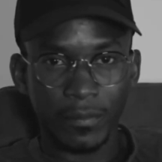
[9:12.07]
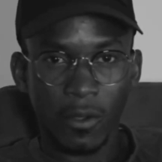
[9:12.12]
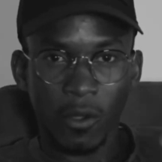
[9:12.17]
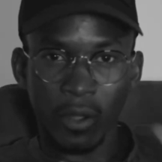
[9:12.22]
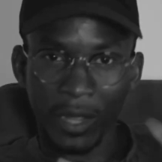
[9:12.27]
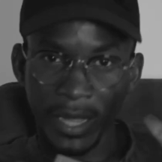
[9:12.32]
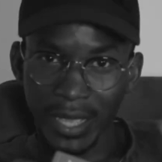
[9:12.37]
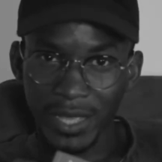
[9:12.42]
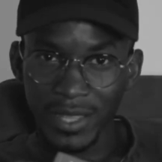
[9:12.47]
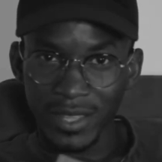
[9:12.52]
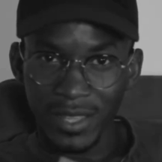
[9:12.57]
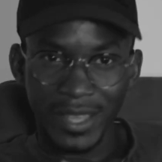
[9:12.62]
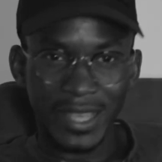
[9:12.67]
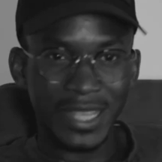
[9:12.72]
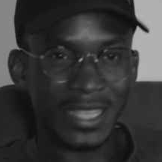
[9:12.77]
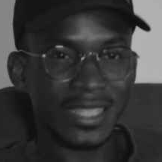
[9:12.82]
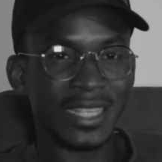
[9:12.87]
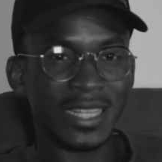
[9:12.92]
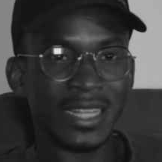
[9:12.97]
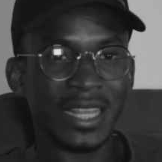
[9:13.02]
Okay?
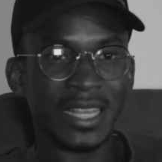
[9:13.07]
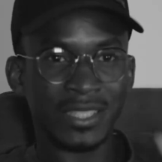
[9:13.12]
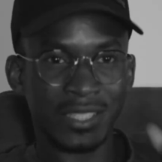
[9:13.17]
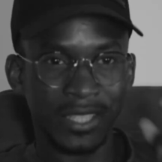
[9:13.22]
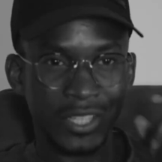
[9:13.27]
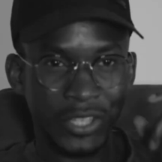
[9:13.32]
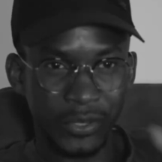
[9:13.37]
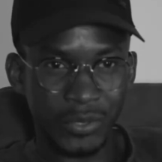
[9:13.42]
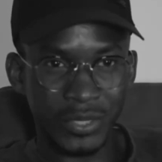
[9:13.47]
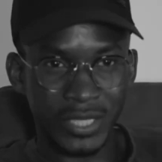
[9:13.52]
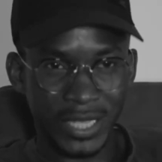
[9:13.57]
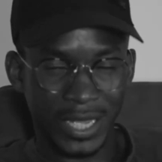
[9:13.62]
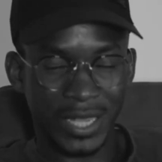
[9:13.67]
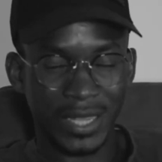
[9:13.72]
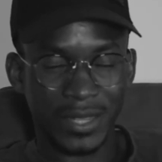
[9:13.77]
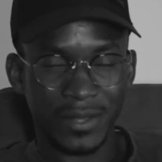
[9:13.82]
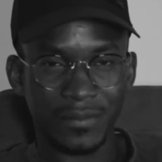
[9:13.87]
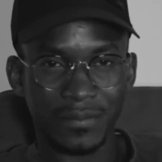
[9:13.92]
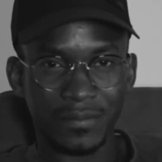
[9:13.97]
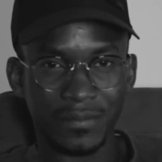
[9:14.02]
He's an executor,
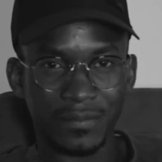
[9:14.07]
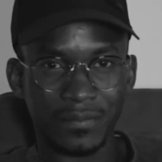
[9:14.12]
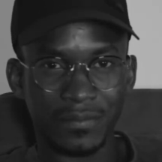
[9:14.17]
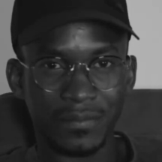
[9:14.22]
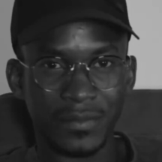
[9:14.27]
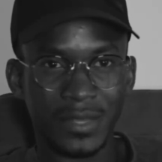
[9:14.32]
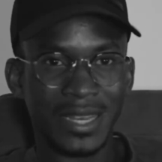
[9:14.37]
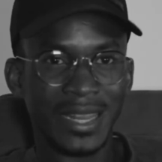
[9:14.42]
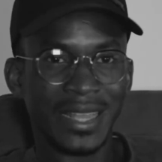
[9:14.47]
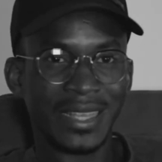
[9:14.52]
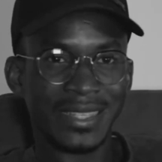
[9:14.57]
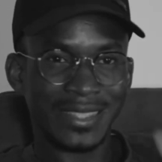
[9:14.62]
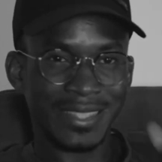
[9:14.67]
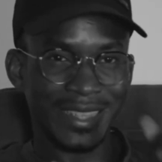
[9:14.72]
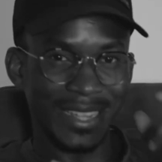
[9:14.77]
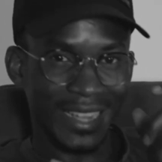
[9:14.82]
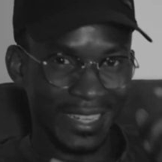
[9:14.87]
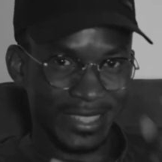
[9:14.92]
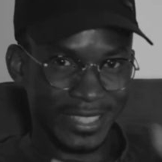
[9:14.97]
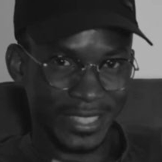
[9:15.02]
an
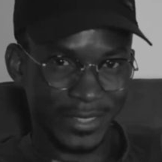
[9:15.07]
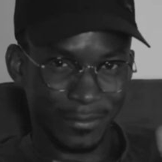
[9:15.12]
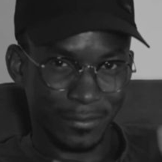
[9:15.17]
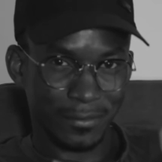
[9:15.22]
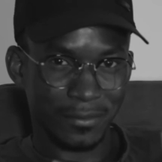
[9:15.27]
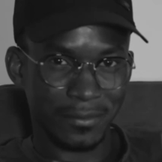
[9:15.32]
executive.